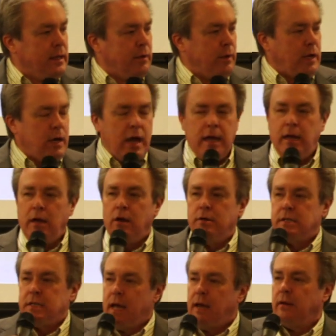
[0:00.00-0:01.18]
One day he
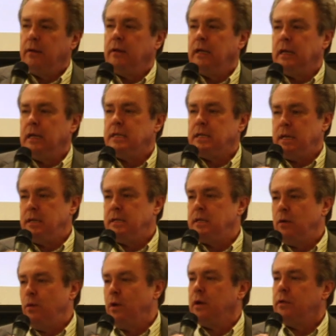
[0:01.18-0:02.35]
goes out and he sees
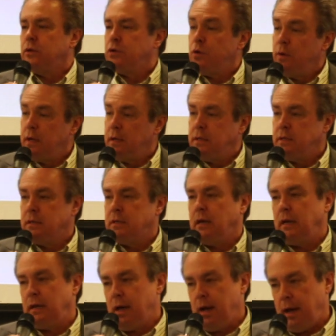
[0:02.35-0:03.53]
that one of the twins
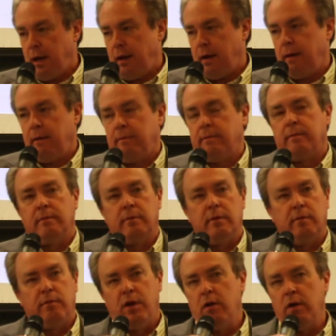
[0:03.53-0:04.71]
had died.
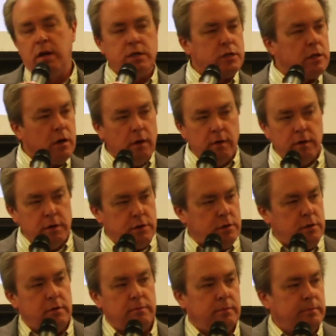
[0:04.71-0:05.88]
Very
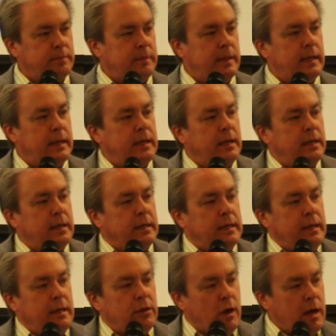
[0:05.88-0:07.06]
discouraged.
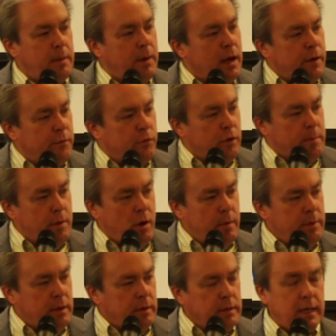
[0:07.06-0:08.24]
Thought about it for a
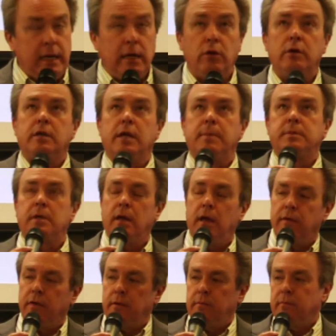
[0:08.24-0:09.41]
moment and then he looked up to
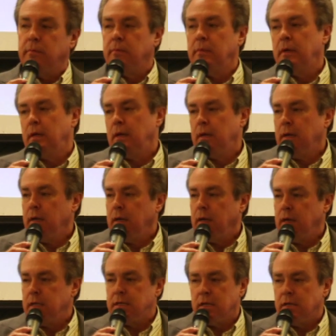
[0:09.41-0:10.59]
heaven and
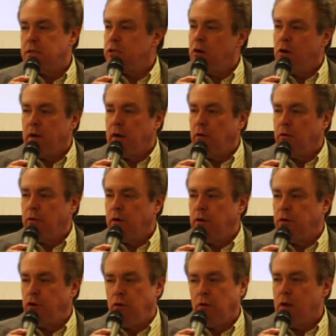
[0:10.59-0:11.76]
he said, Sorry, Lord,
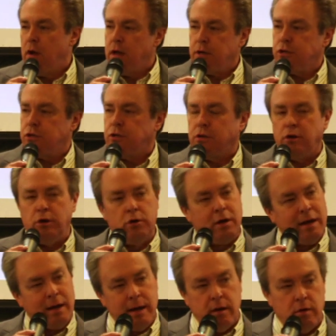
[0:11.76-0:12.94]
you lost your
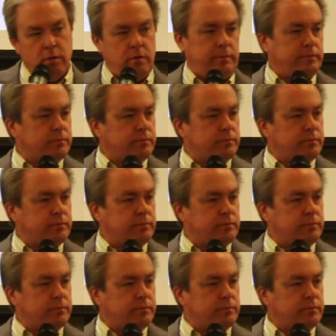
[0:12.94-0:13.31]
cow.